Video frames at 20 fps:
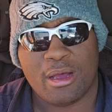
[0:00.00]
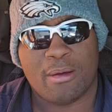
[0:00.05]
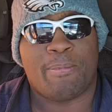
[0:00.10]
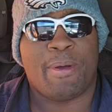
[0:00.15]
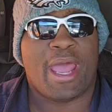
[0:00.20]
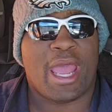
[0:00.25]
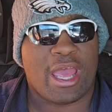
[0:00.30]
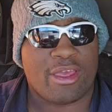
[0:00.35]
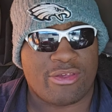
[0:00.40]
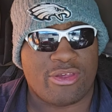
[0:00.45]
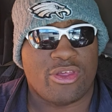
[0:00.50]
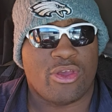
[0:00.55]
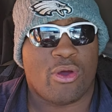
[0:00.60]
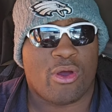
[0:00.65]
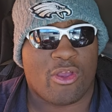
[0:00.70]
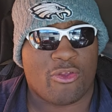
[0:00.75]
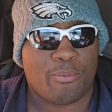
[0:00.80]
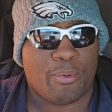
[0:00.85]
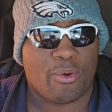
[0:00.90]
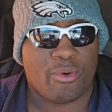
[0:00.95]
passing
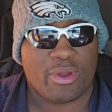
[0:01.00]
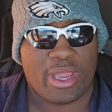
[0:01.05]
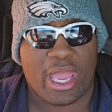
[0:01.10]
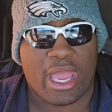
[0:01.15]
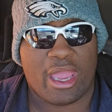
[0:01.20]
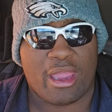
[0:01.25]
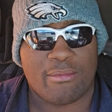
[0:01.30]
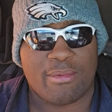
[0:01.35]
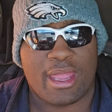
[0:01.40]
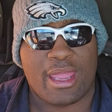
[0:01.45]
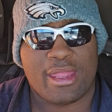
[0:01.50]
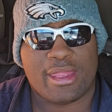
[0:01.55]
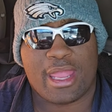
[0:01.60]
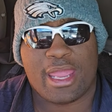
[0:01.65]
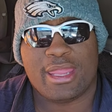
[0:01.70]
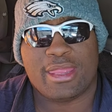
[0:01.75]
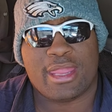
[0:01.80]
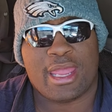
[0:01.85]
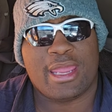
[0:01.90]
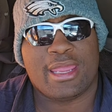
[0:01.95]
yards per game.
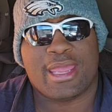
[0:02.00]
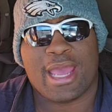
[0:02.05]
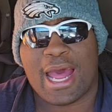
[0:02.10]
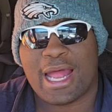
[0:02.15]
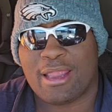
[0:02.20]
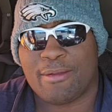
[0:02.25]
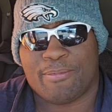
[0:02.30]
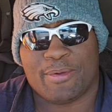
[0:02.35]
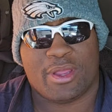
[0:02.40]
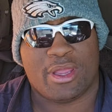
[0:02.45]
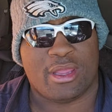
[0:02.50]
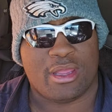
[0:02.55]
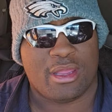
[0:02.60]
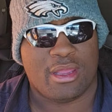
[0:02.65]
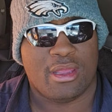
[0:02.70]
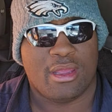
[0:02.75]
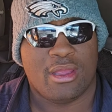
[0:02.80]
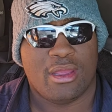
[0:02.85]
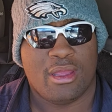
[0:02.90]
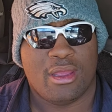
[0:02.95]
They got to be.
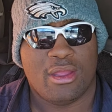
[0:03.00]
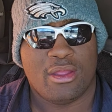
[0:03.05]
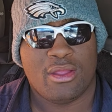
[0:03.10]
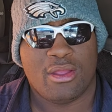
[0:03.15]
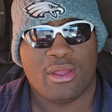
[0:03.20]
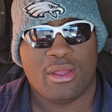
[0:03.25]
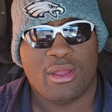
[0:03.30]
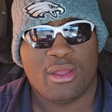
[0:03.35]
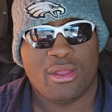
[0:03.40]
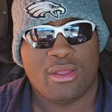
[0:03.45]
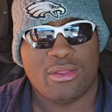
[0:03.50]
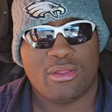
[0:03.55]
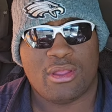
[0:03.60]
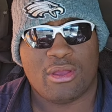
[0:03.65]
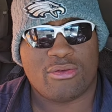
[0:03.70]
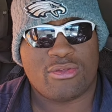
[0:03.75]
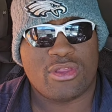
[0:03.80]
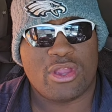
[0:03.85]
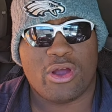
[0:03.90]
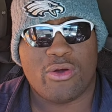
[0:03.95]

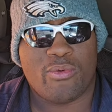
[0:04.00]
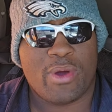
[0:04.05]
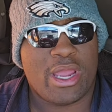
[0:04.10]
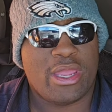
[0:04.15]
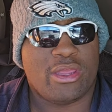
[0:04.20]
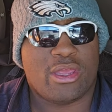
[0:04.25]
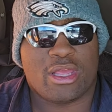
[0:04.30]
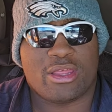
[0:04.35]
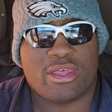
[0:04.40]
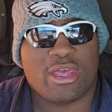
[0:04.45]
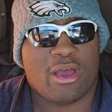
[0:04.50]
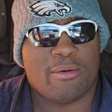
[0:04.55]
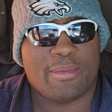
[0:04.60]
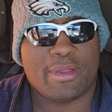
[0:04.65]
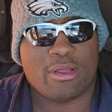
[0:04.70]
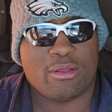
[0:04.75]
There's no way you can tell me